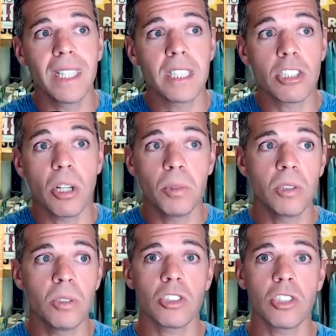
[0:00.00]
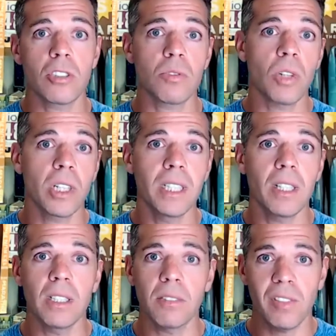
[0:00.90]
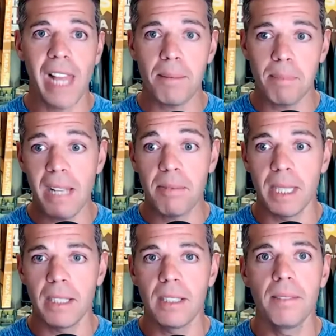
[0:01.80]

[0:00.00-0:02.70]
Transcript: than someone who's just running on flat pavement.